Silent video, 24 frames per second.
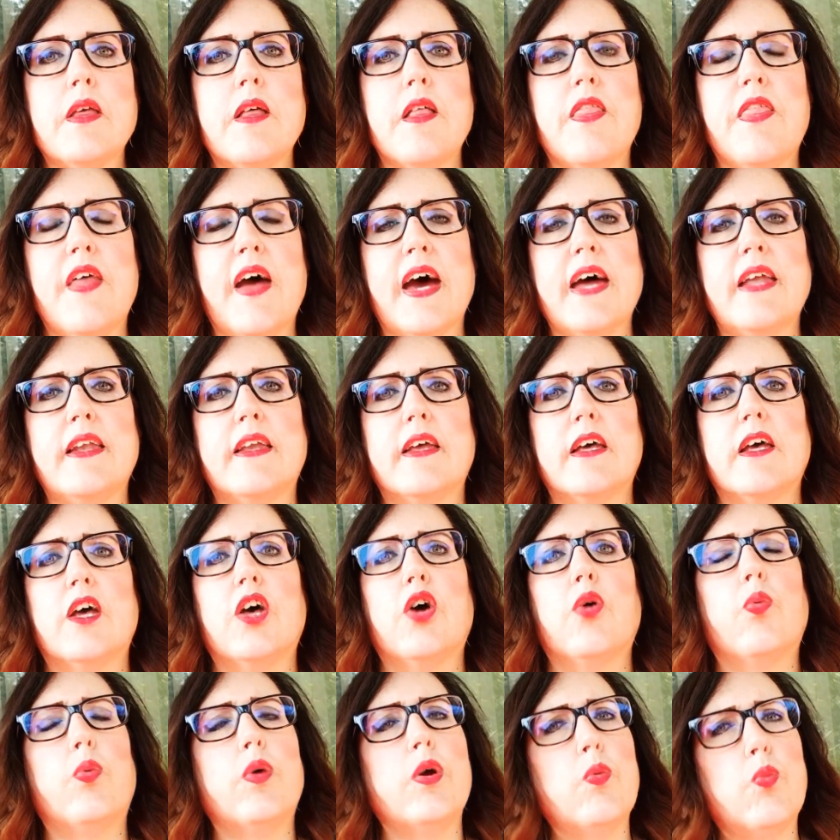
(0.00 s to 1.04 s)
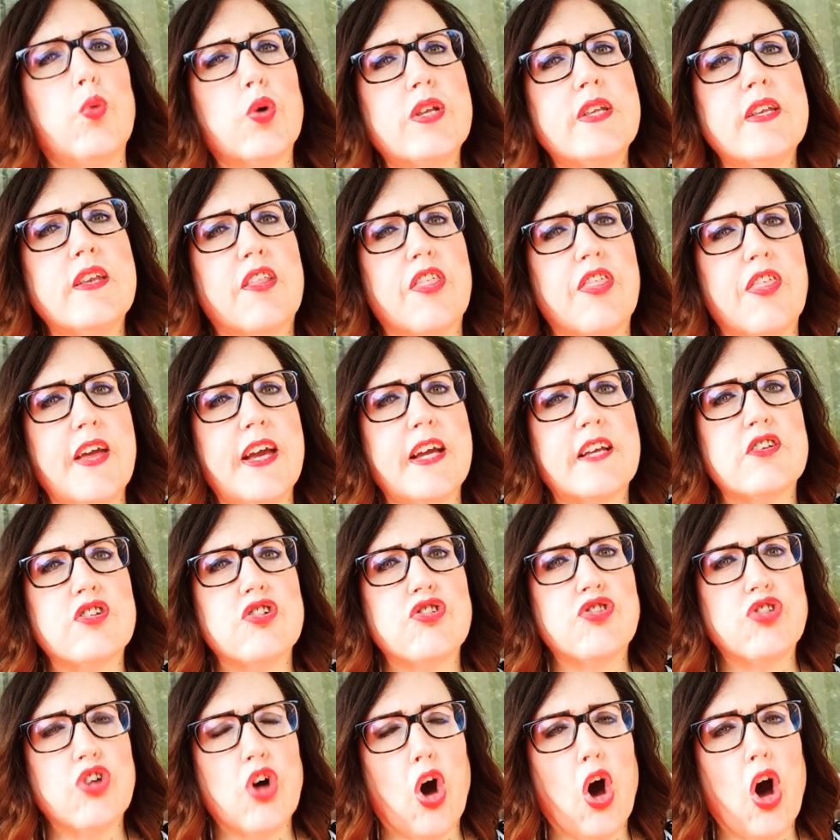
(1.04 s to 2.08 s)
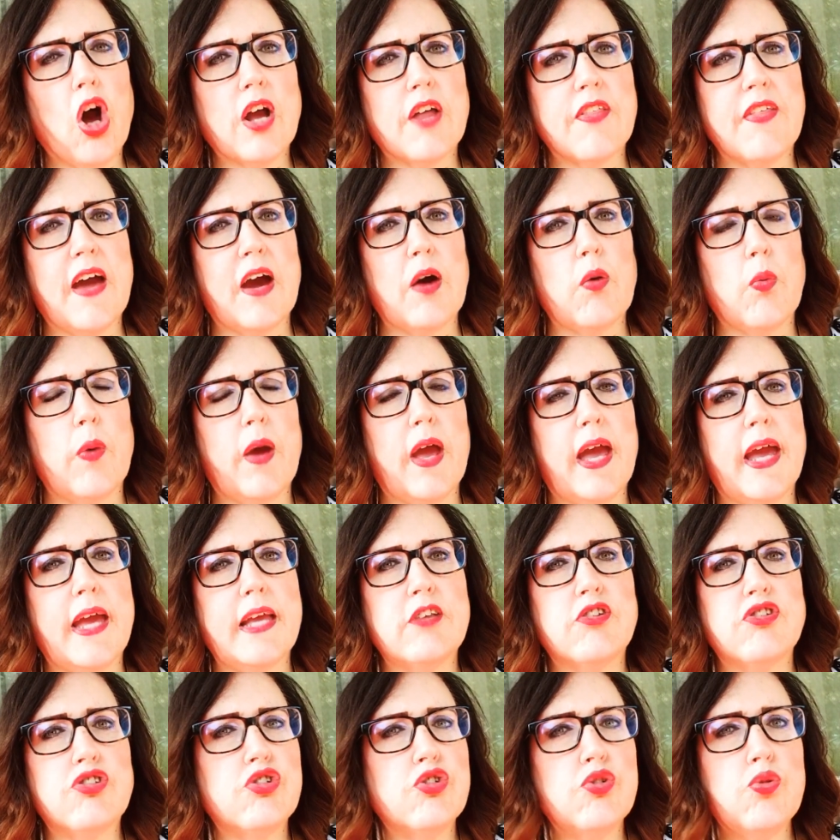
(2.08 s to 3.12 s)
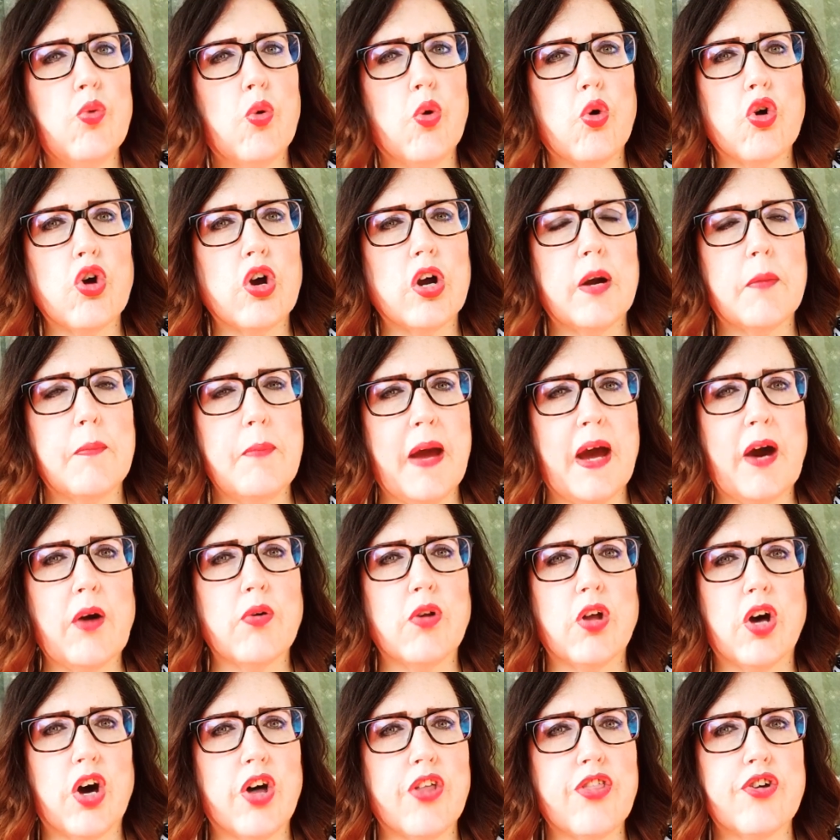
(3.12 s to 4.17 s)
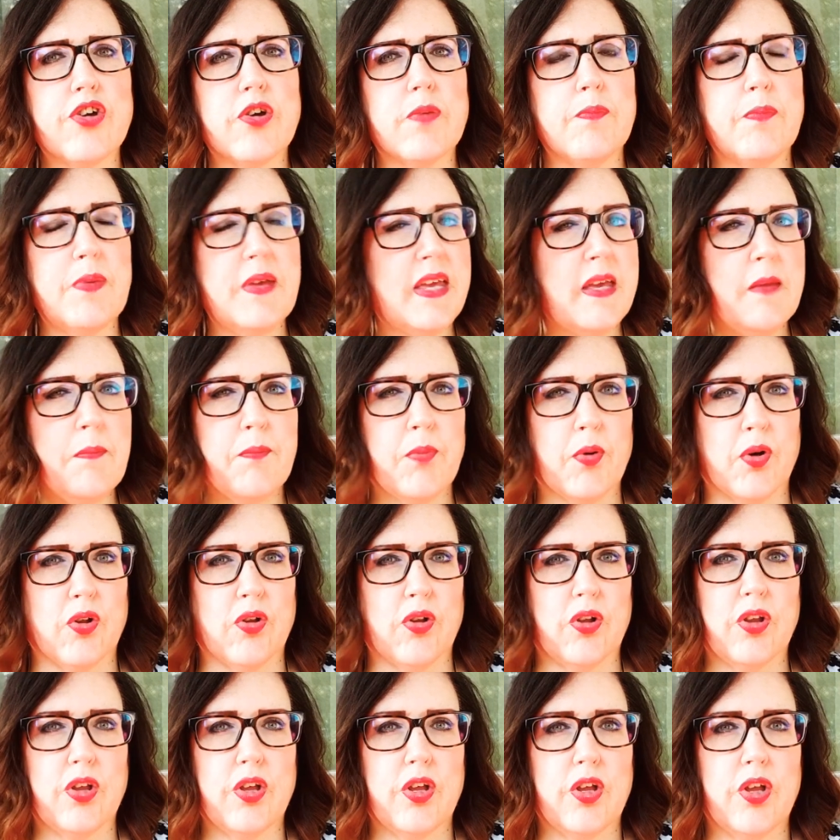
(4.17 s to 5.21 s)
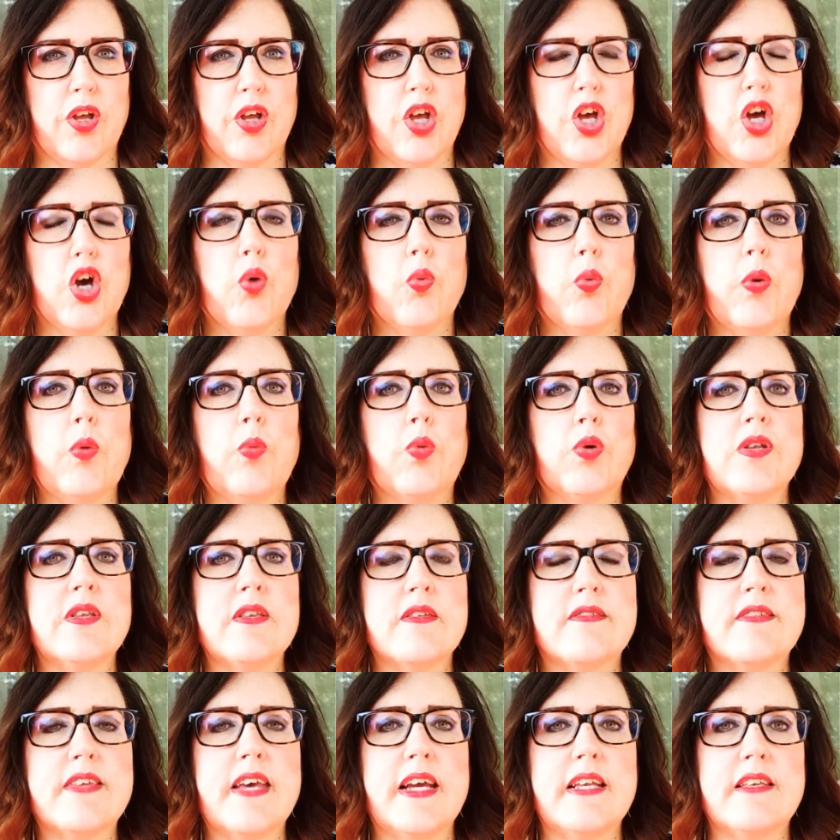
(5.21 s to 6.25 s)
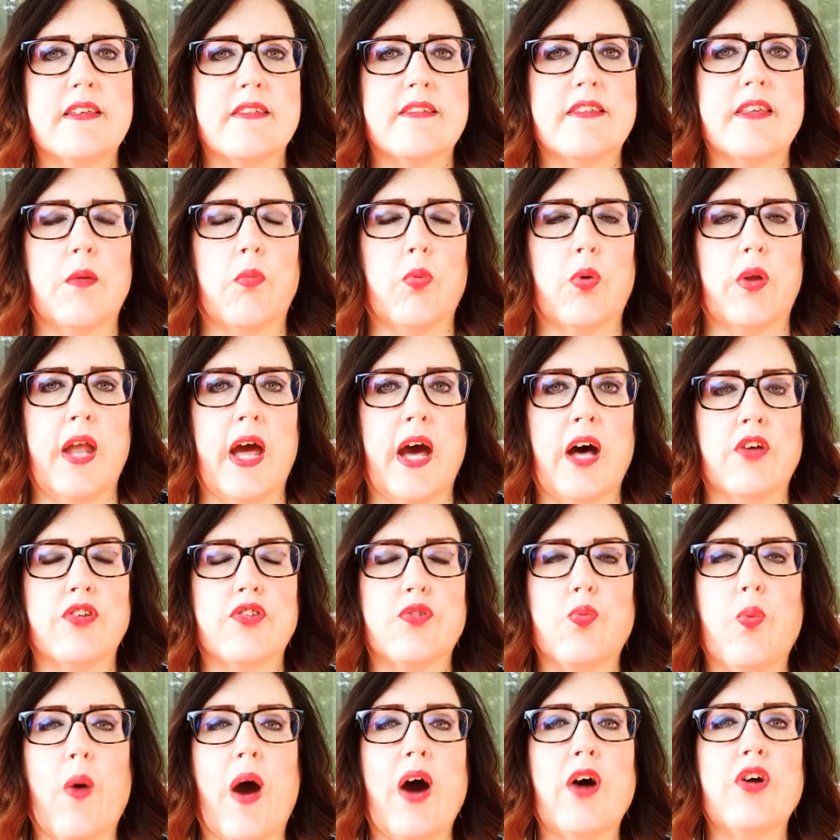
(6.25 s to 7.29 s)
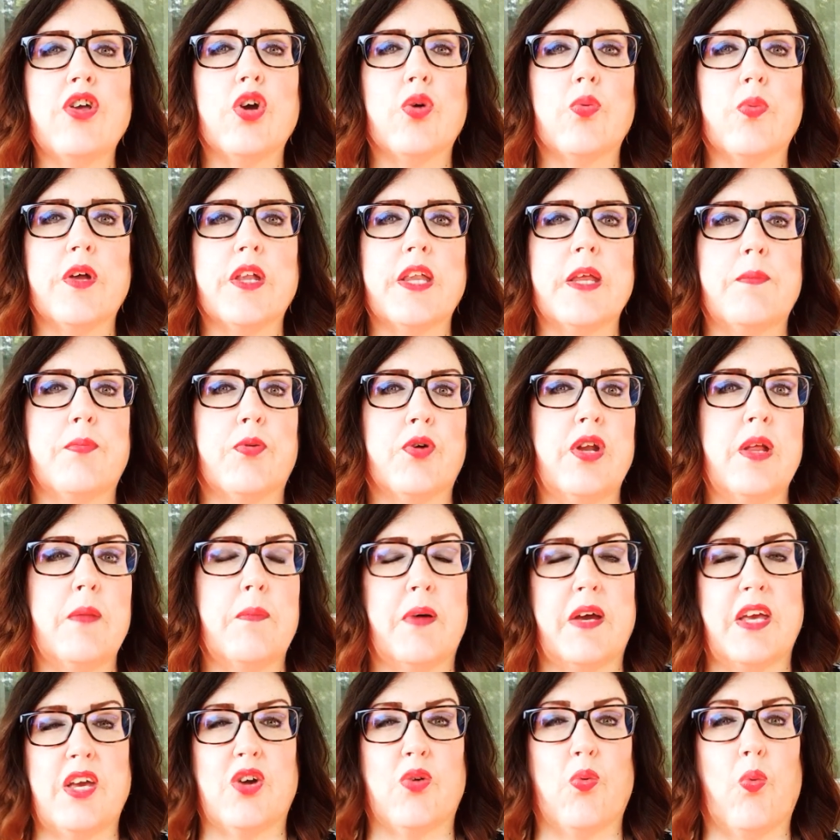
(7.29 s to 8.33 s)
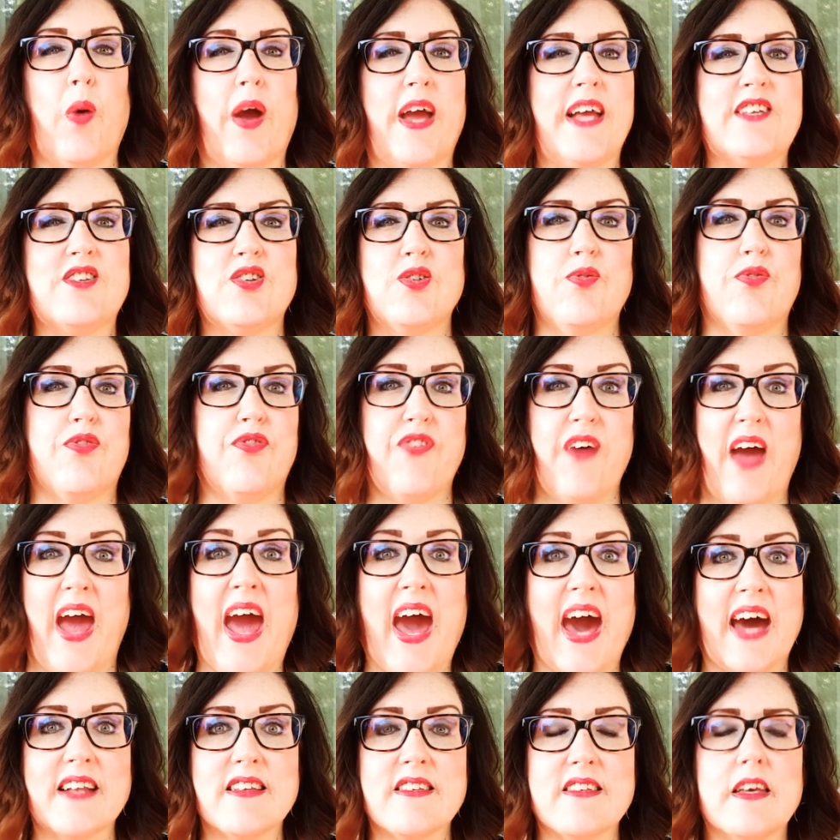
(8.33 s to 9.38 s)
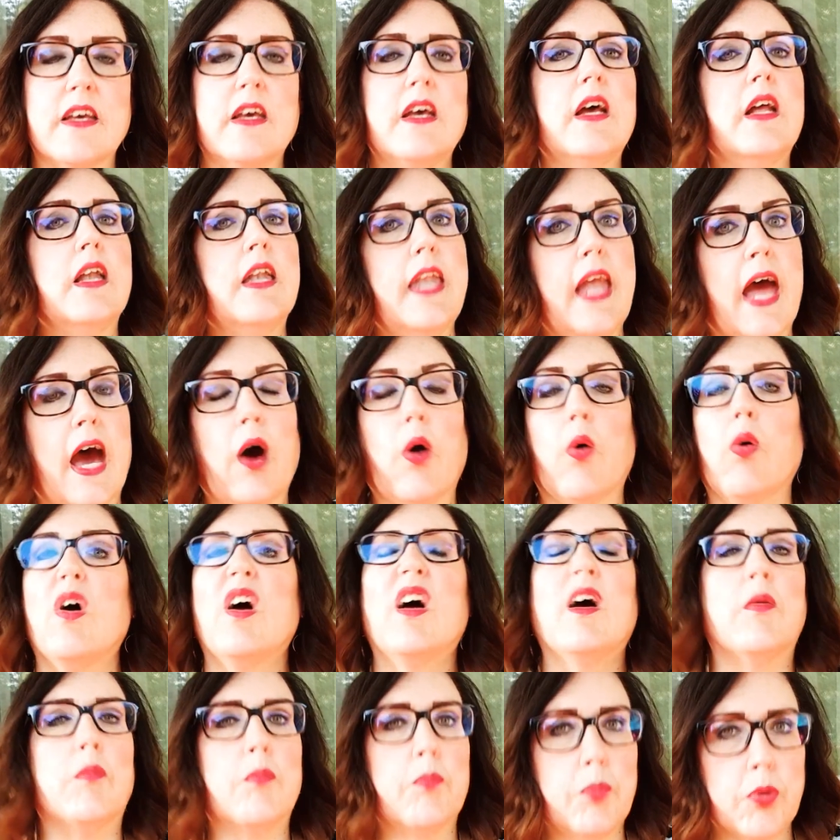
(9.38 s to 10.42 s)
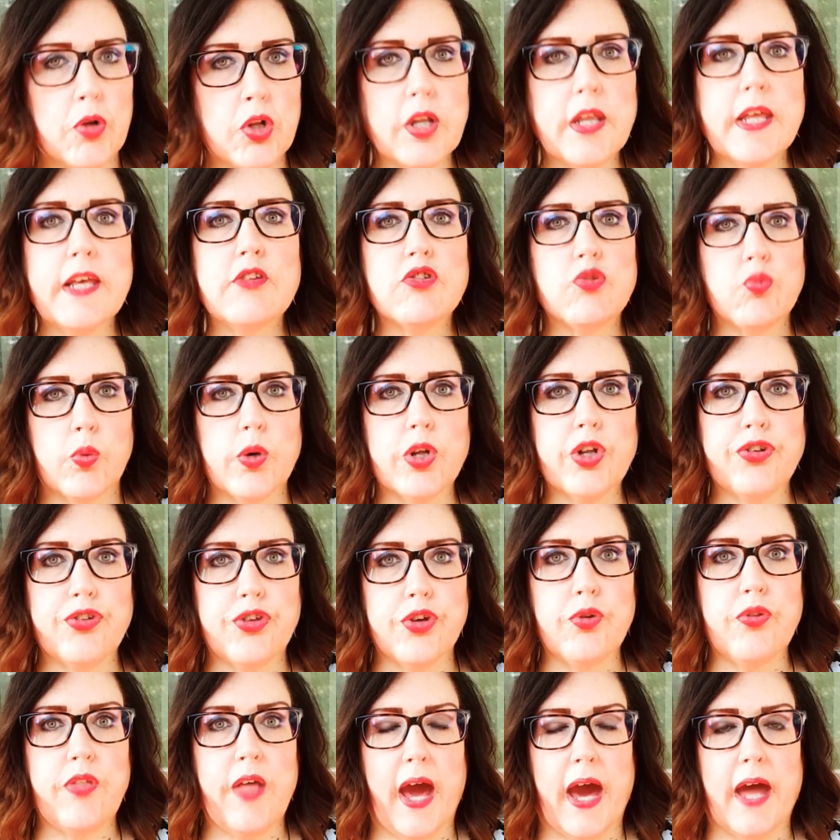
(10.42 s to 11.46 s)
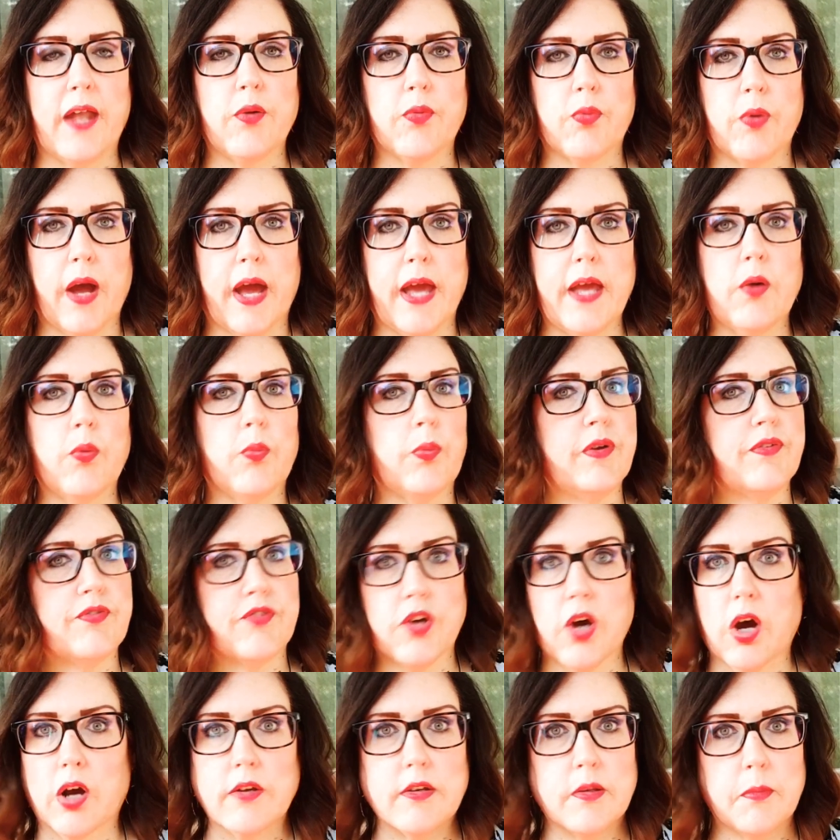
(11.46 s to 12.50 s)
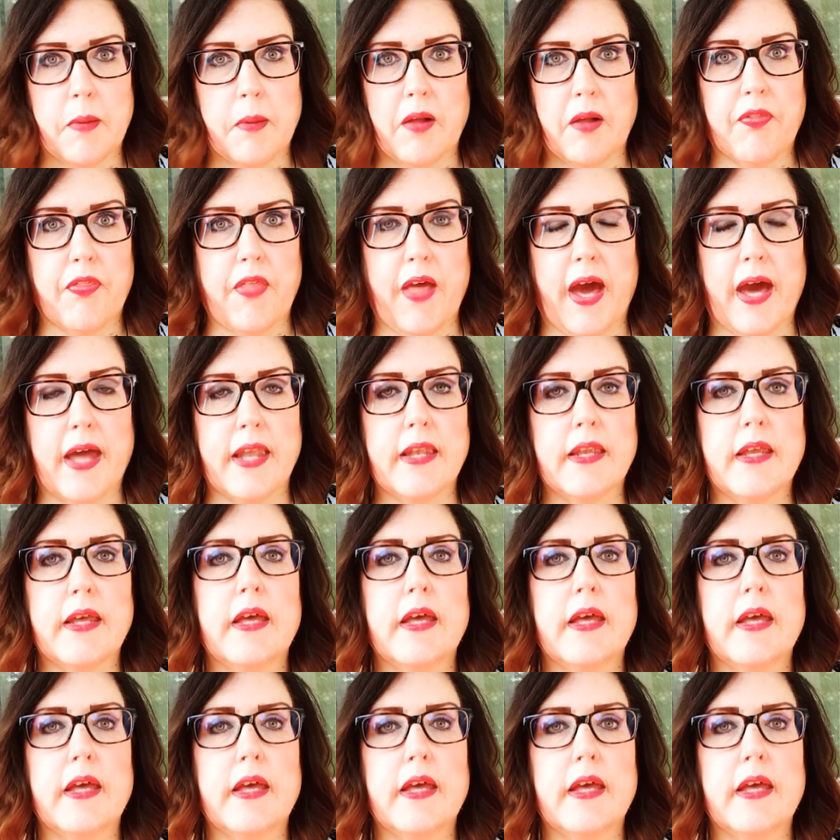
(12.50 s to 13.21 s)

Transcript: that we wouldn't think to talk that way to or about other people. We wouldn't say to someone else, wow, you're really pretty, but you're way too fat. Now, bullies will do that, right? We've talked about that.